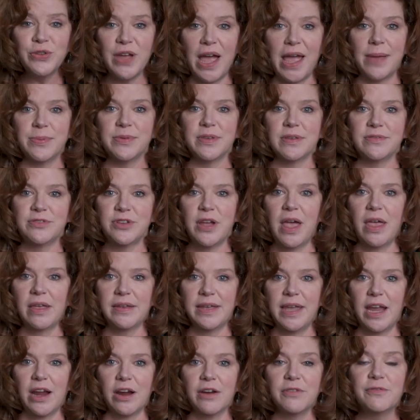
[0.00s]
types of
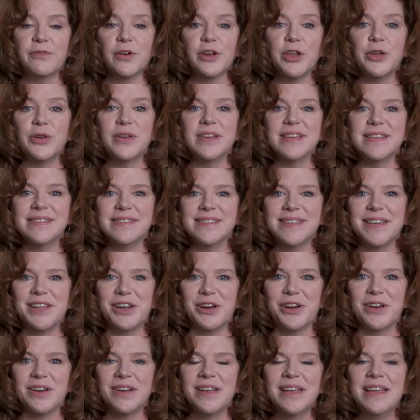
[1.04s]
childcare for you to
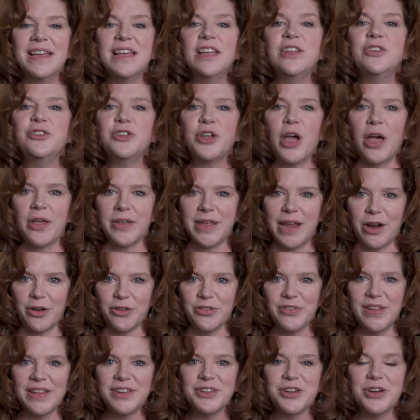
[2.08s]
consider: childcare
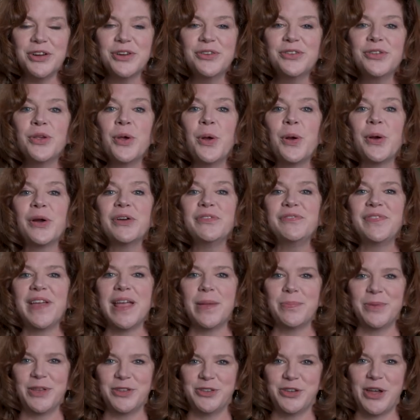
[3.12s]
centers or
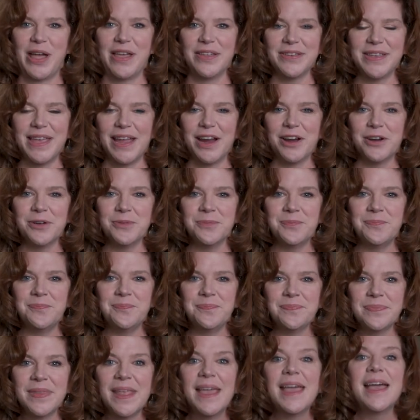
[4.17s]
family childcare.
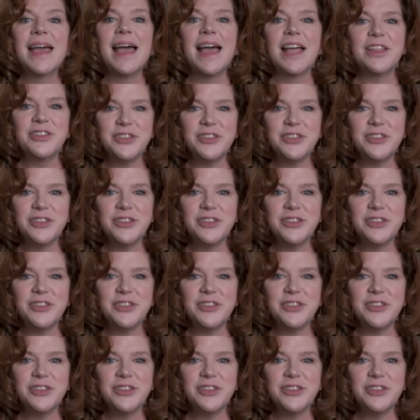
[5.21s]
A